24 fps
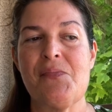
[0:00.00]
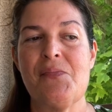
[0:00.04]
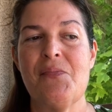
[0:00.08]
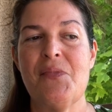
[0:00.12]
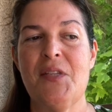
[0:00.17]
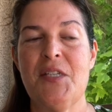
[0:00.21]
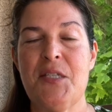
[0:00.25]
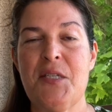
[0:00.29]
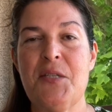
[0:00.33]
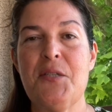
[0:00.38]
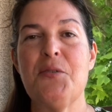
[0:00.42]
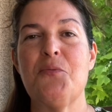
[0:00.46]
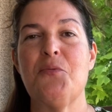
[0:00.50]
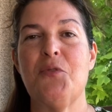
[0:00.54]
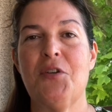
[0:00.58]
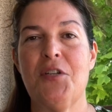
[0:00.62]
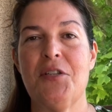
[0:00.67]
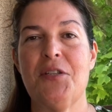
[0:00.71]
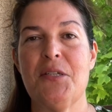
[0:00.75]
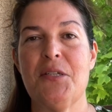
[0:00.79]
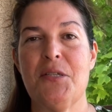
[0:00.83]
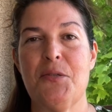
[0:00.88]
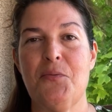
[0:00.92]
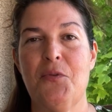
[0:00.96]
this is
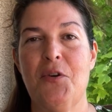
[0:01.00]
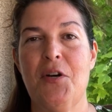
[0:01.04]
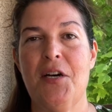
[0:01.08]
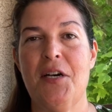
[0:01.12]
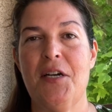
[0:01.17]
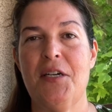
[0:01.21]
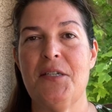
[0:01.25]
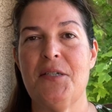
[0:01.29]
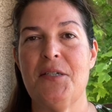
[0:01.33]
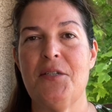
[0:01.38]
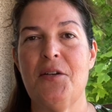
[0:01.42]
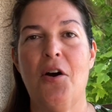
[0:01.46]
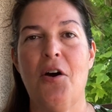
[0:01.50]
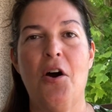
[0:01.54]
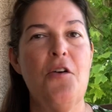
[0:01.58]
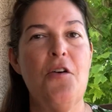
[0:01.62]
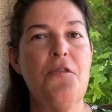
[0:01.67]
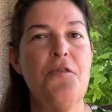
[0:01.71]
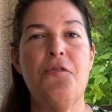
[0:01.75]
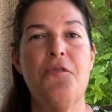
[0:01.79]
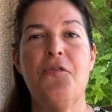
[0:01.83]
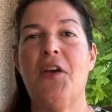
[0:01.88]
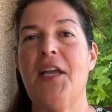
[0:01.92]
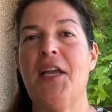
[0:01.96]
what this was. All
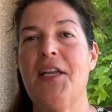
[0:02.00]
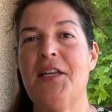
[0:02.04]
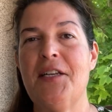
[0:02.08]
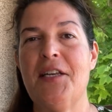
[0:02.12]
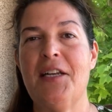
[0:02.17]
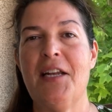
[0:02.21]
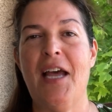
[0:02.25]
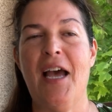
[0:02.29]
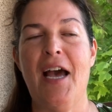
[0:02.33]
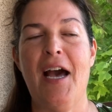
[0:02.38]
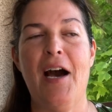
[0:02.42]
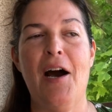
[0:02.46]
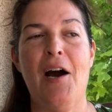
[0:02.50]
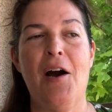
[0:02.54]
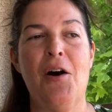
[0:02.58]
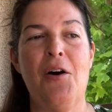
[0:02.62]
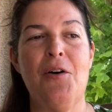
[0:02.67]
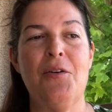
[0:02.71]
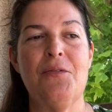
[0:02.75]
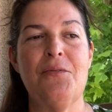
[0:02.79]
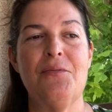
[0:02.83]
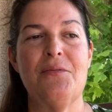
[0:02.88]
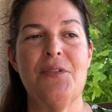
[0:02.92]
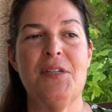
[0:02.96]
faded
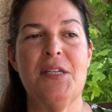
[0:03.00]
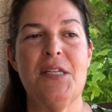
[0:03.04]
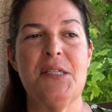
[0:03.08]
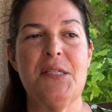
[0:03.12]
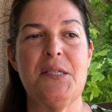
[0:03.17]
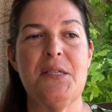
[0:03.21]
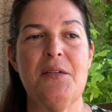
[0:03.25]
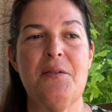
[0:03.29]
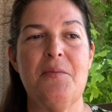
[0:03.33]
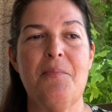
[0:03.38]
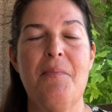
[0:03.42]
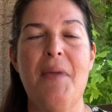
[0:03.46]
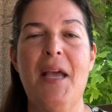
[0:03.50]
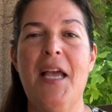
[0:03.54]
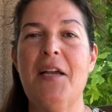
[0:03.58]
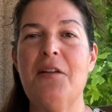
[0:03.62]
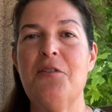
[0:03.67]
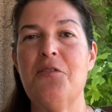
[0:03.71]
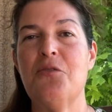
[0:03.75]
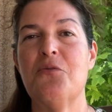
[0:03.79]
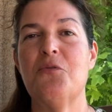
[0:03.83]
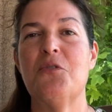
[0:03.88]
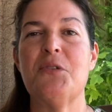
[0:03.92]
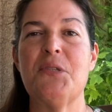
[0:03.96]
out. It's a
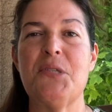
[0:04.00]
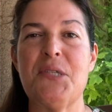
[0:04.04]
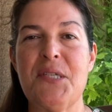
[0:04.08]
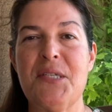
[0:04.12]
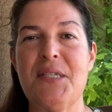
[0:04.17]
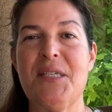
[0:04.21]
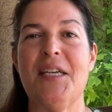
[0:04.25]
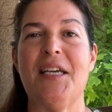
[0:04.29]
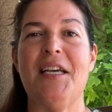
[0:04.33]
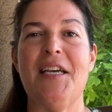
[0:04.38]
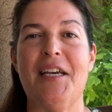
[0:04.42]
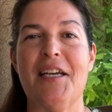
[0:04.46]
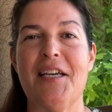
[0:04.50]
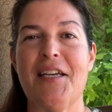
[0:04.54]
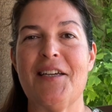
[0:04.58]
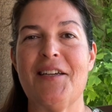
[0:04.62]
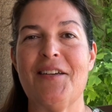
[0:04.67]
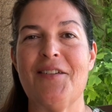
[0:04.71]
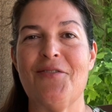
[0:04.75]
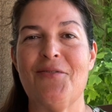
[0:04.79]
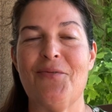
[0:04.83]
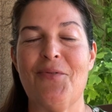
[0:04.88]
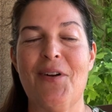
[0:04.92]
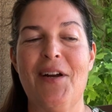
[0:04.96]
manual stick,
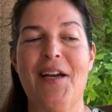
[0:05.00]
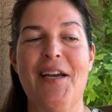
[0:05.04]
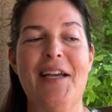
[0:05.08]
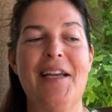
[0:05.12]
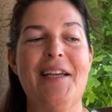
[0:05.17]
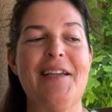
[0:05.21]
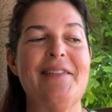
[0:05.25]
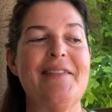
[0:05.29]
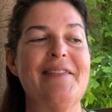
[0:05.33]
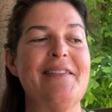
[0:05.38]
right?